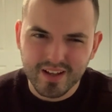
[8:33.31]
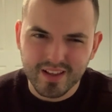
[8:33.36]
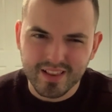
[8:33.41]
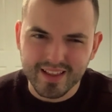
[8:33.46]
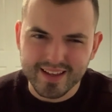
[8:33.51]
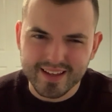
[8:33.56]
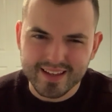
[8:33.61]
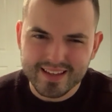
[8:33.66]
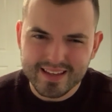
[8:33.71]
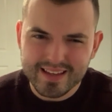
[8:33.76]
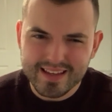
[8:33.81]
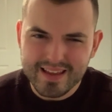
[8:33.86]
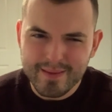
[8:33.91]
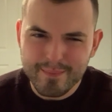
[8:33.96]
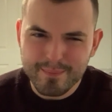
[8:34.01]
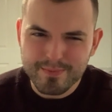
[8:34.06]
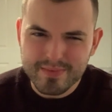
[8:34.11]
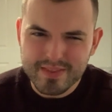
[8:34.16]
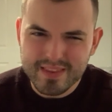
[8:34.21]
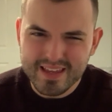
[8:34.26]
Like
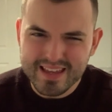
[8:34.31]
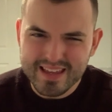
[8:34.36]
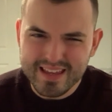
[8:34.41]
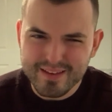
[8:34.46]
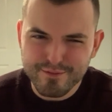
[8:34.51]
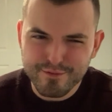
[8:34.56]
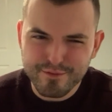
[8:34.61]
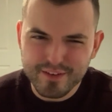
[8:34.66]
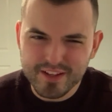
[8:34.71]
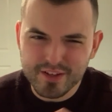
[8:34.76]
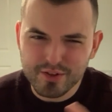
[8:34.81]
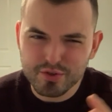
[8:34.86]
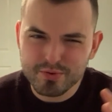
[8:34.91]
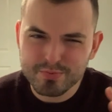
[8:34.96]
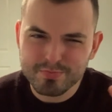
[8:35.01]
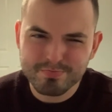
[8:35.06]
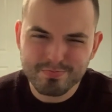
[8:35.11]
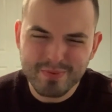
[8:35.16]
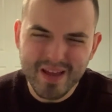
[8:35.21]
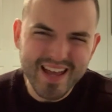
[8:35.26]
it feels
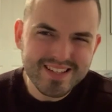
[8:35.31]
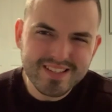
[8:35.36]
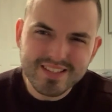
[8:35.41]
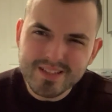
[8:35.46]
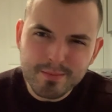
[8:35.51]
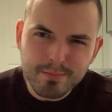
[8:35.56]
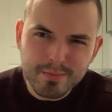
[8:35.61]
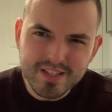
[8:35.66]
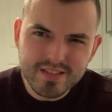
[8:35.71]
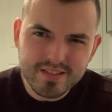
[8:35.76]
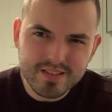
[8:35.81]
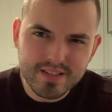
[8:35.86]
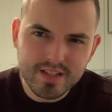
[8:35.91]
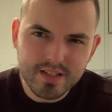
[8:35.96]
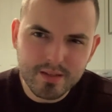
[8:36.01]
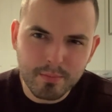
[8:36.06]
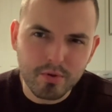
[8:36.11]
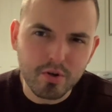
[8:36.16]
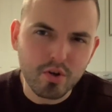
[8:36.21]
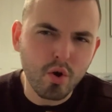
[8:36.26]

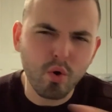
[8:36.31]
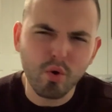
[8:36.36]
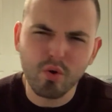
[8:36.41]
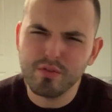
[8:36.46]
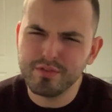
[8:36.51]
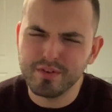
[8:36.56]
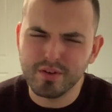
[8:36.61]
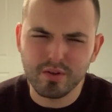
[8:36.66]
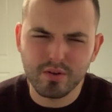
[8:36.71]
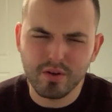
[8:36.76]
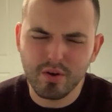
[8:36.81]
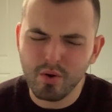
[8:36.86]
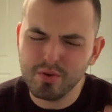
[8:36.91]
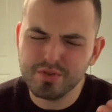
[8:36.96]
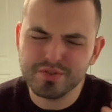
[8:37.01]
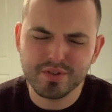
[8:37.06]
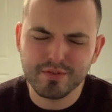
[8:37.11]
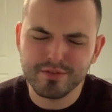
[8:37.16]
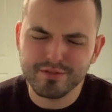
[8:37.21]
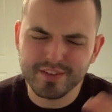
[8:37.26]
pessimistic, but it also
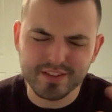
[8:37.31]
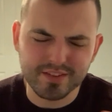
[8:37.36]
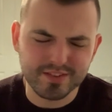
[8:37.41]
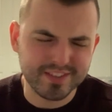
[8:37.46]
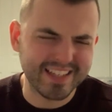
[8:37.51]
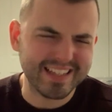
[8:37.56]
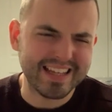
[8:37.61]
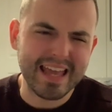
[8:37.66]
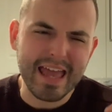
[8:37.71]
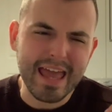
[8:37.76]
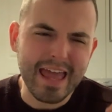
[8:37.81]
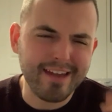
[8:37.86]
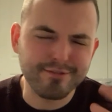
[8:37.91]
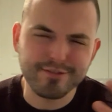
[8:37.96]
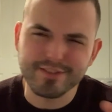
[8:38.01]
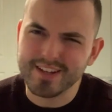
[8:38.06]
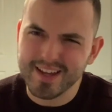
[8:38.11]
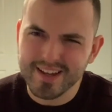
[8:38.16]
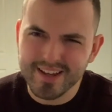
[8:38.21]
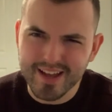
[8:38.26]
also feels like
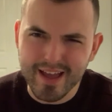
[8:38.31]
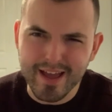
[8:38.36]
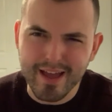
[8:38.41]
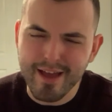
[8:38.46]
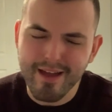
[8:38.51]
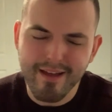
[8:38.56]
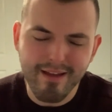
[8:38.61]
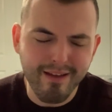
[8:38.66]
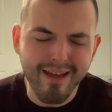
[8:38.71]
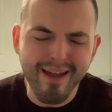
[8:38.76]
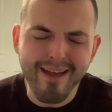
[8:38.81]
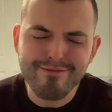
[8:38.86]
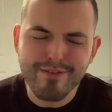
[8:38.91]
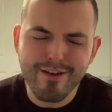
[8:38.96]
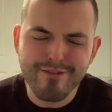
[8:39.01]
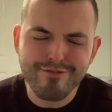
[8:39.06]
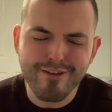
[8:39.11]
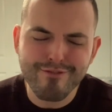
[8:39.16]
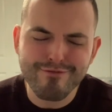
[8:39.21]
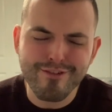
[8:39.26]

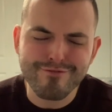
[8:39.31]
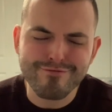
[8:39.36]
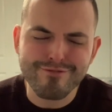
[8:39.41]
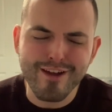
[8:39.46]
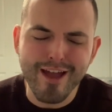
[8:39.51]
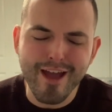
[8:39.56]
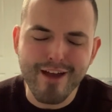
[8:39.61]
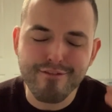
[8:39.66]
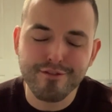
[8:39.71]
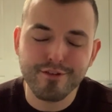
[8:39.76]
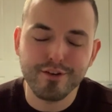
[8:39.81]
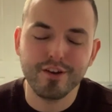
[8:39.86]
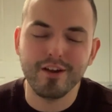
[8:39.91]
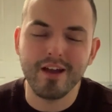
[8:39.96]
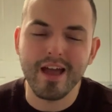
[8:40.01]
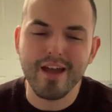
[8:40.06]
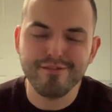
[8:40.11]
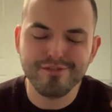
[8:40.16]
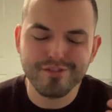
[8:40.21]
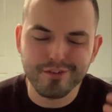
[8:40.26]

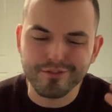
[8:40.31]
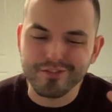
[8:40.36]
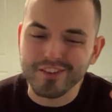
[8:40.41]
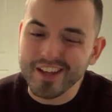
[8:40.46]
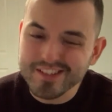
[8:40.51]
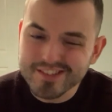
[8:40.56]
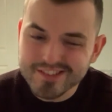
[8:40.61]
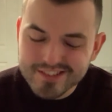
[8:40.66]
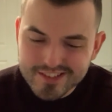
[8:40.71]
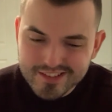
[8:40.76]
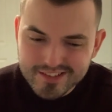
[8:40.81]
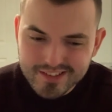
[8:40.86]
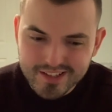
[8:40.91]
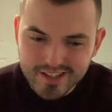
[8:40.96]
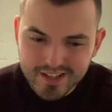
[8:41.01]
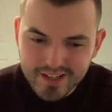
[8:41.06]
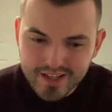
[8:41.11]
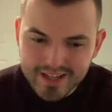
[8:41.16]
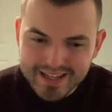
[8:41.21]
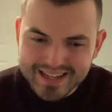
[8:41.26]
effervescent
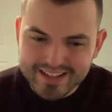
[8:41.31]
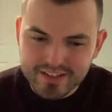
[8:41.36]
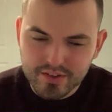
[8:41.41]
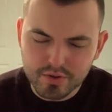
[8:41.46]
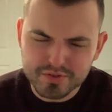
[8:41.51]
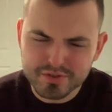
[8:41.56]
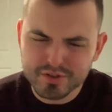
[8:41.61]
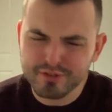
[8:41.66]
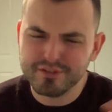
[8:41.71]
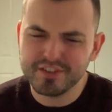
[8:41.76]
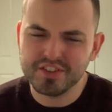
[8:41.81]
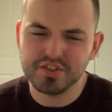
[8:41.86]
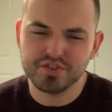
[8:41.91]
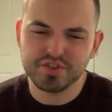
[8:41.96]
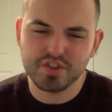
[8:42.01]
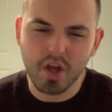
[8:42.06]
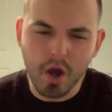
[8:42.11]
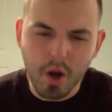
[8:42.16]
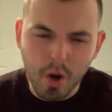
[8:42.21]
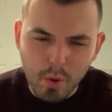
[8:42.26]
and it also
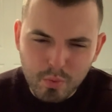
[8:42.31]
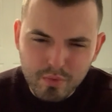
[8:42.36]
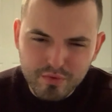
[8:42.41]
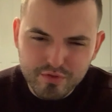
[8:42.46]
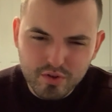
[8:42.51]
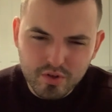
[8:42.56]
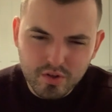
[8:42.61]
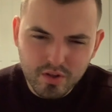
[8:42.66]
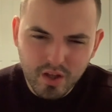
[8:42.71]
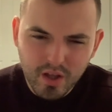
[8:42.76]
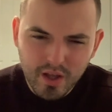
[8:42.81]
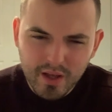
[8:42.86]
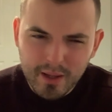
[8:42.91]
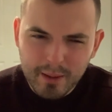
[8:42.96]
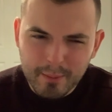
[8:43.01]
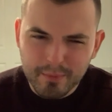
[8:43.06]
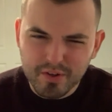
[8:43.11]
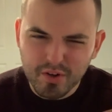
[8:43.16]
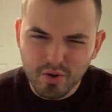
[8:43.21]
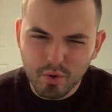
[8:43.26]
feels hopeful,
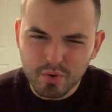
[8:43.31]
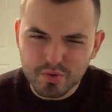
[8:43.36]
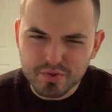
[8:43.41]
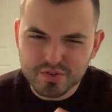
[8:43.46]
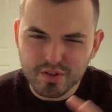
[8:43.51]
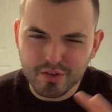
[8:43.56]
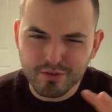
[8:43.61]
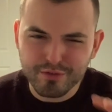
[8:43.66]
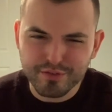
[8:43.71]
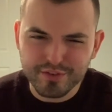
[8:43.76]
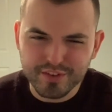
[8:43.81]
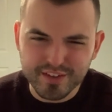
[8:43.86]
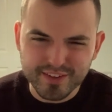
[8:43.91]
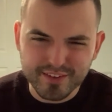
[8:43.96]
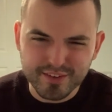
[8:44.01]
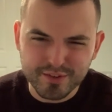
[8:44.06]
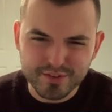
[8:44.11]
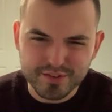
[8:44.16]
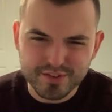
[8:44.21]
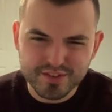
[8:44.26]
but it also
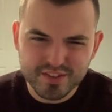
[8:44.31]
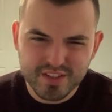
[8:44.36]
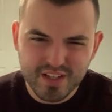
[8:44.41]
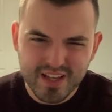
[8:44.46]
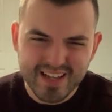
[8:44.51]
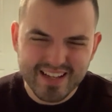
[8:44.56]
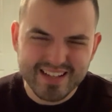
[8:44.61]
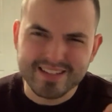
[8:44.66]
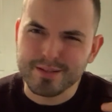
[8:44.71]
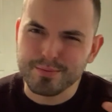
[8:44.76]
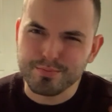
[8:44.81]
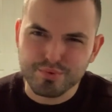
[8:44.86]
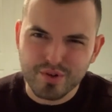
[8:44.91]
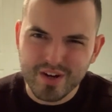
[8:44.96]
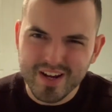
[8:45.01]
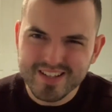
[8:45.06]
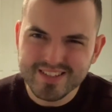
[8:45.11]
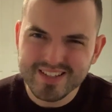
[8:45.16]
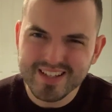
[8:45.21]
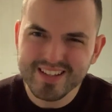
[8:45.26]
feels
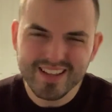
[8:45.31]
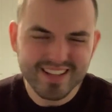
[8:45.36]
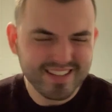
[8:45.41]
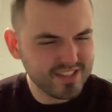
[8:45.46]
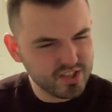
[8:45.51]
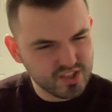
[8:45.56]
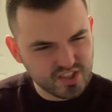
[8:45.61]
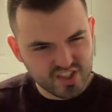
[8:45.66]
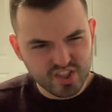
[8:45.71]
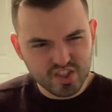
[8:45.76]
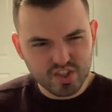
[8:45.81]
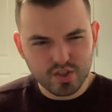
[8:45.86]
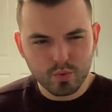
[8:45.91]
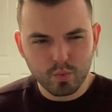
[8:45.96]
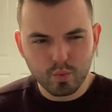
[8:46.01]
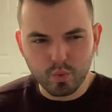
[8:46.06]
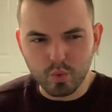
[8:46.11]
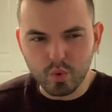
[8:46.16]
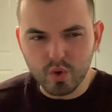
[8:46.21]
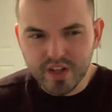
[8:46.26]
depressing. Like there's such a
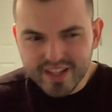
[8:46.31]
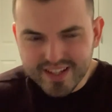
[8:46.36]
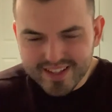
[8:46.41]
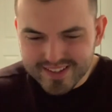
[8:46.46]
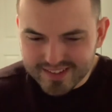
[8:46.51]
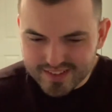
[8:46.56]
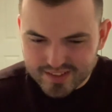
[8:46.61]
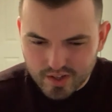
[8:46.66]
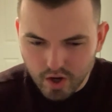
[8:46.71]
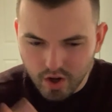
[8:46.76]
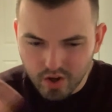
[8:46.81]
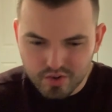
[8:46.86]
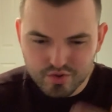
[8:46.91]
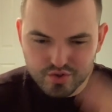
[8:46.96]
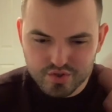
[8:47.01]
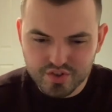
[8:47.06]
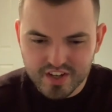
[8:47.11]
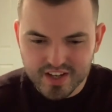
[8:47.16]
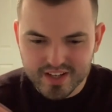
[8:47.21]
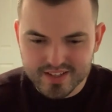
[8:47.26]
weird
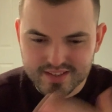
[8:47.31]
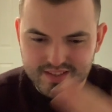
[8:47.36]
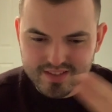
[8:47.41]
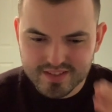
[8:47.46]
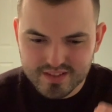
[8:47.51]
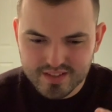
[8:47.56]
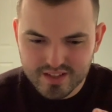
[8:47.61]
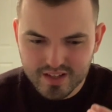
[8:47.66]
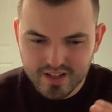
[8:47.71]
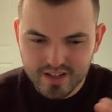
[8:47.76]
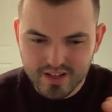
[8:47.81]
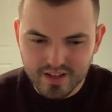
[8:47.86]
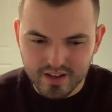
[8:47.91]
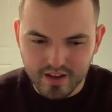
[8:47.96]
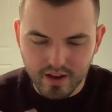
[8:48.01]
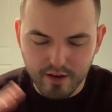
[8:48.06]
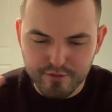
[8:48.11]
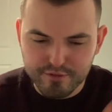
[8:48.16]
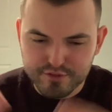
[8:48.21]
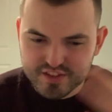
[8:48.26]
contrast
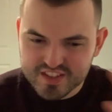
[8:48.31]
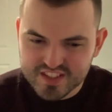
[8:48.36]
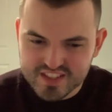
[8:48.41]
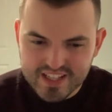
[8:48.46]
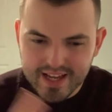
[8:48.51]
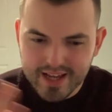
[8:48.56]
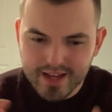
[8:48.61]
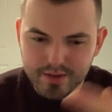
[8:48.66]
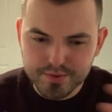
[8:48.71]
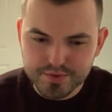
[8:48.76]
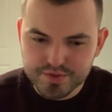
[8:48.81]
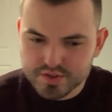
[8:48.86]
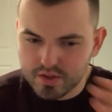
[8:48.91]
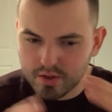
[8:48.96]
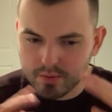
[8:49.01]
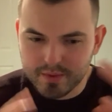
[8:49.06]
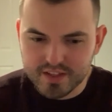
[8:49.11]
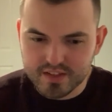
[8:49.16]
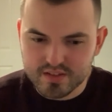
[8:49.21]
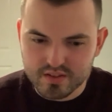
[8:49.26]
of sounds
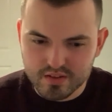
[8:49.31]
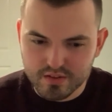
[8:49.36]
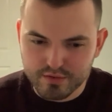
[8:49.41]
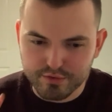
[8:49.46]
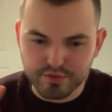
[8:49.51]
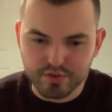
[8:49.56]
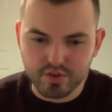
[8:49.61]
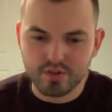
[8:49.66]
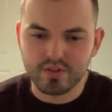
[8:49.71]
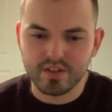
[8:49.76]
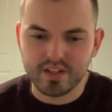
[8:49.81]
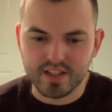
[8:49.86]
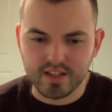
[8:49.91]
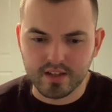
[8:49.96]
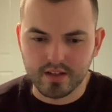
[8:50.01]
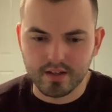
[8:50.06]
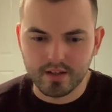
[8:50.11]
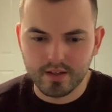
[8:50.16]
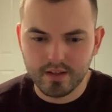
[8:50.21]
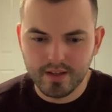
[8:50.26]
coming to the front
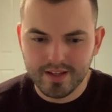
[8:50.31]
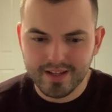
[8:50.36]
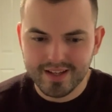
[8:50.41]
here.